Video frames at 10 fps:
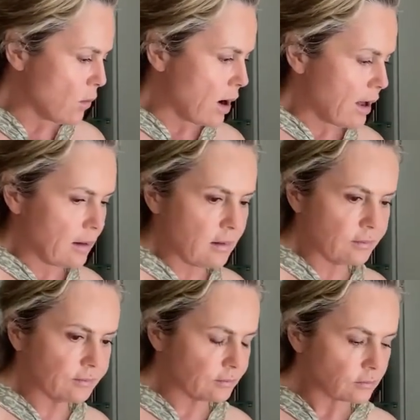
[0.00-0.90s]
well.
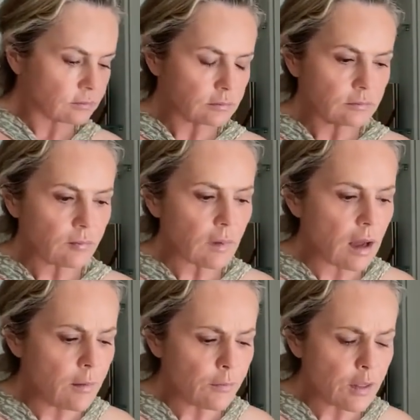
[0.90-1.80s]

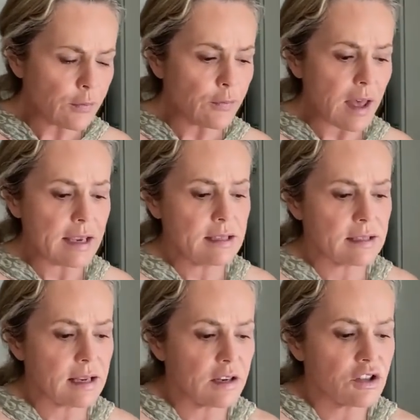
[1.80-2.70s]
And for the
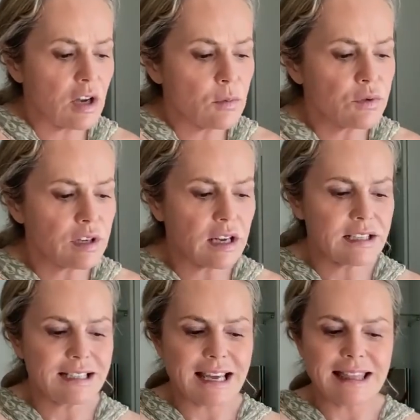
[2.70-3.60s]
face, actually, I'm also going
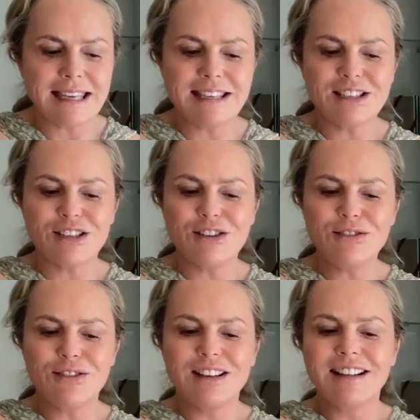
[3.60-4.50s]
to take these
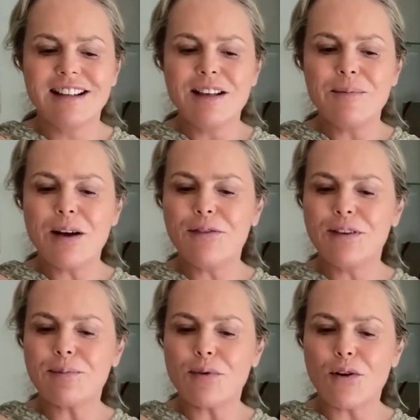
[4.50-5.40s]
two,
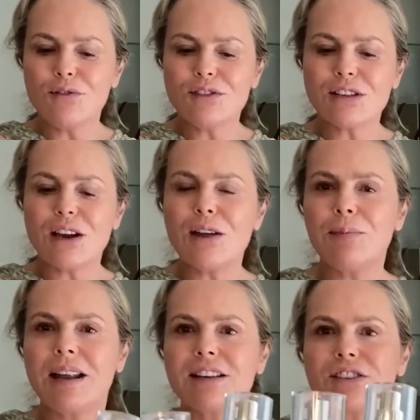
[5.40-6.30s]
Perfect Bronze
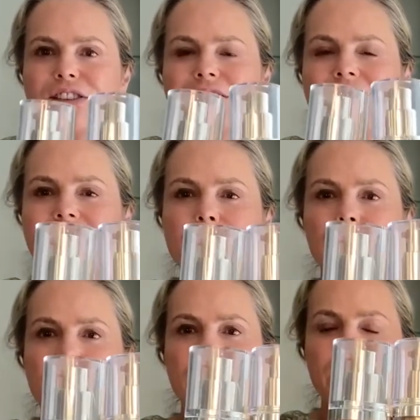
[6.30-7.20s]
Glowplexion and the
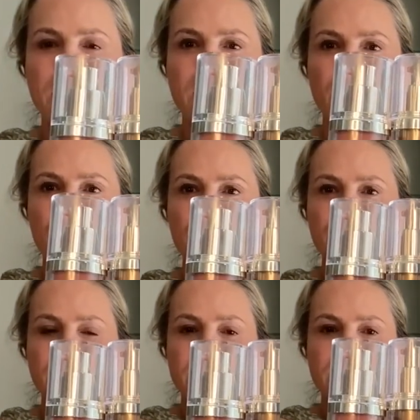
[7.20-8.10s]
Plumping Up
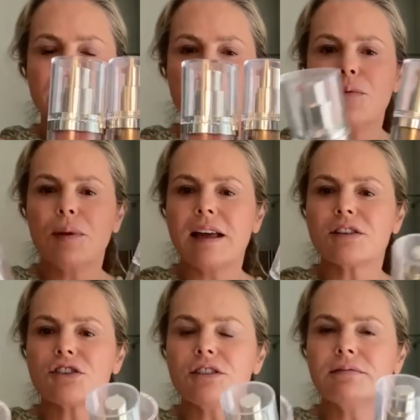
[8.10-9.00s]

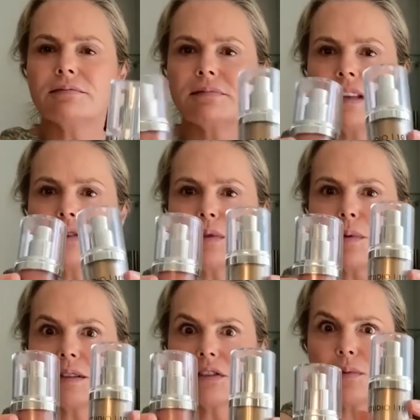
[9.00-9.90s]
Glowplexion. These were the
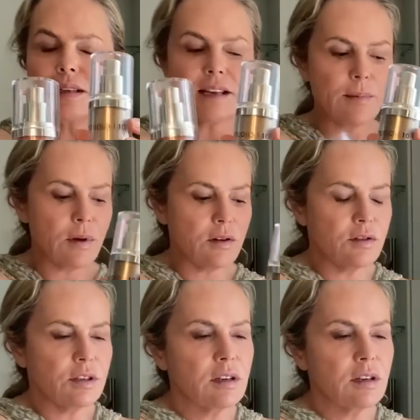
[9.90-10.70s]
ones that we demoed